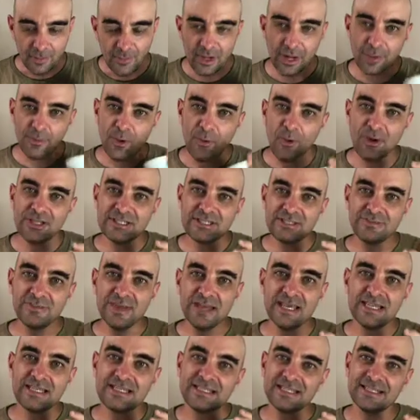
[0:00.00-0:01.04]
But I'm always
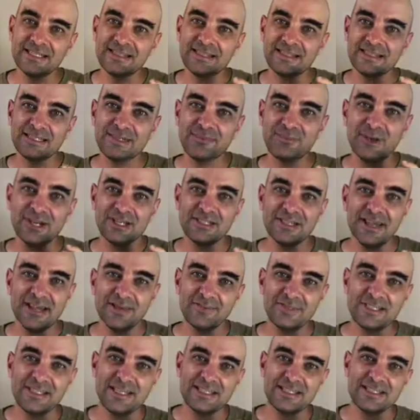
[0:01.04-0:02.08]
amazed at the
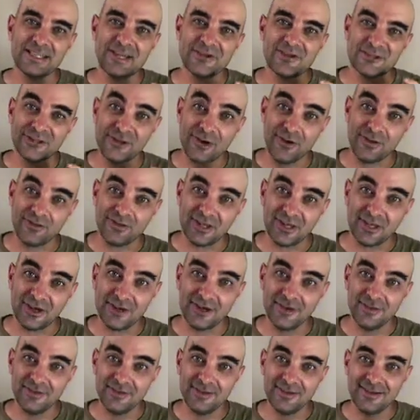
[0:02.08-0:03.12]
springtime teas, how soft they
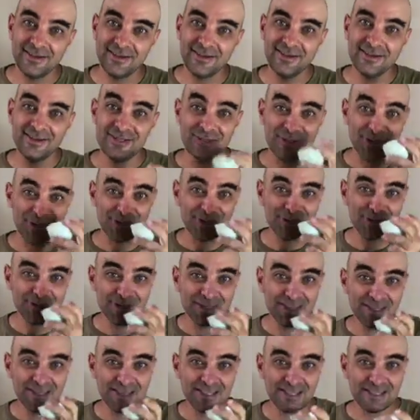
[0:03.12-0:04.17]
are. So like
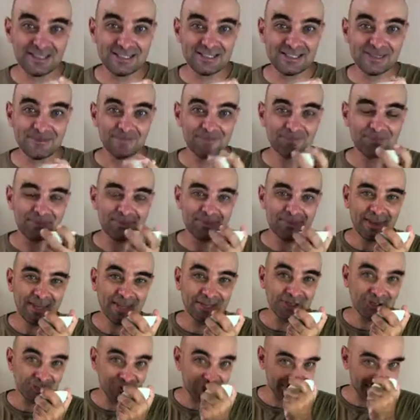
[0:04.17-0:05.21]
drinking this,
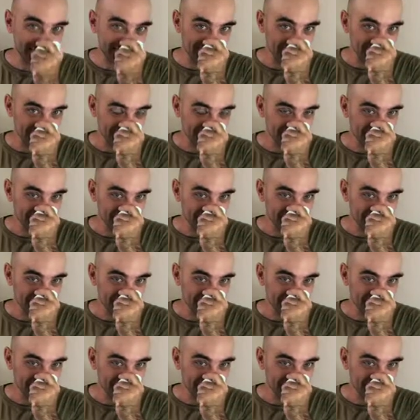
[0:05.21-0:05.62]
it's just,